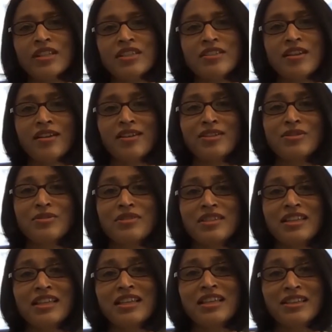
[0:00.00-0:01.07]
starting to
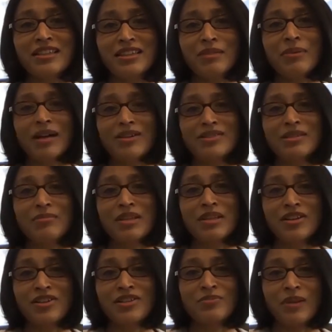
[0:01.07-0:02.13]
see the
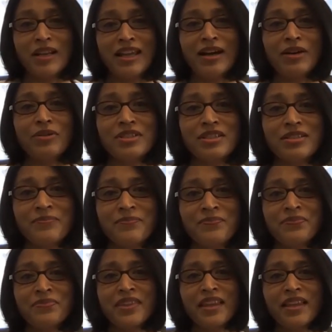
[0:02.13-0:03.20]
biosimilars play out
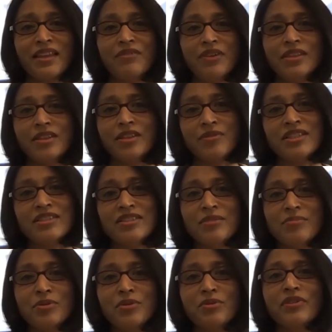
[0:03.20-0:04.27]
with the recent
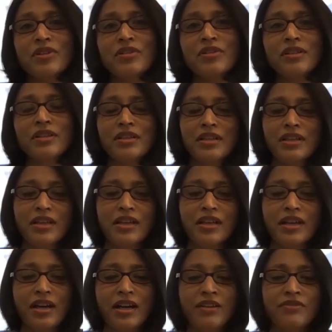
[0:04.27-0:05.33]
approval
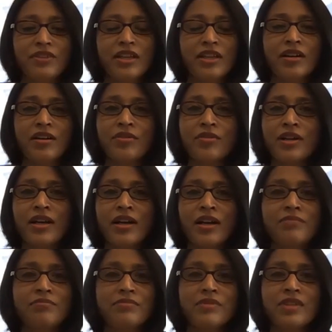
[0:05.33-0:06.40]
uh, we are,
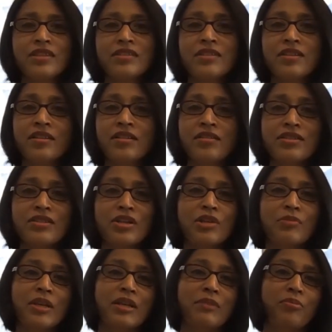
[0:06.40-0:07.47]
uh, this year is going to
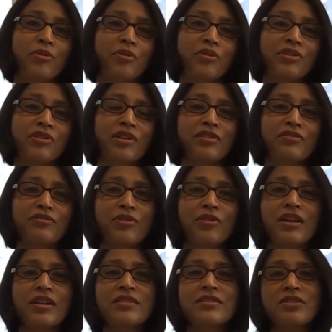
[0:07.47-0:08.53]
be an important year for
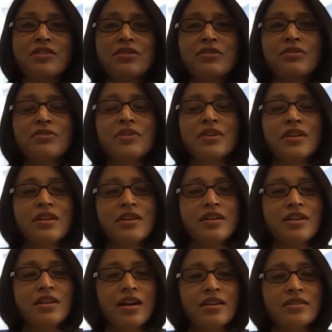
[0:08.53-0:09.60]
us to
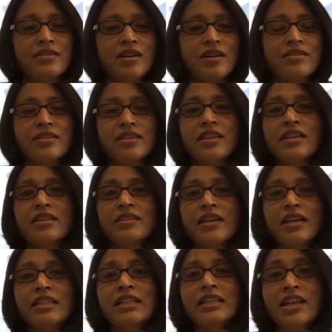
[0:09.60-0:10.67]
uh, start seeing
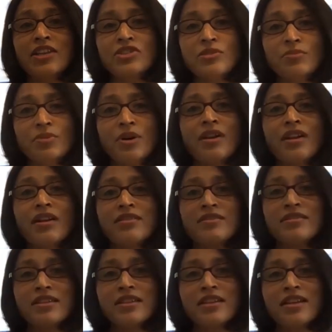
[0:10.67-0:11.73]
the inhalation
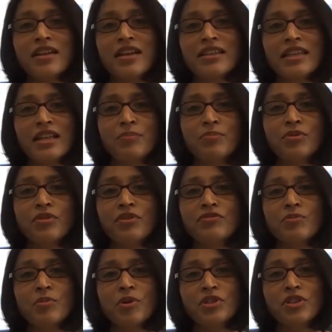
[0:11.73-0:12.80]
products get
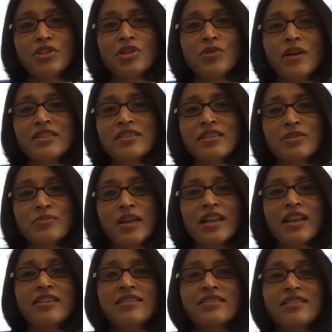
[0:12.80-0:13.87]
approved both in the US as well
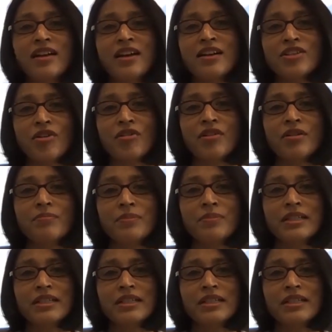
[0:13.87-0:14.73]
as uh, Europe.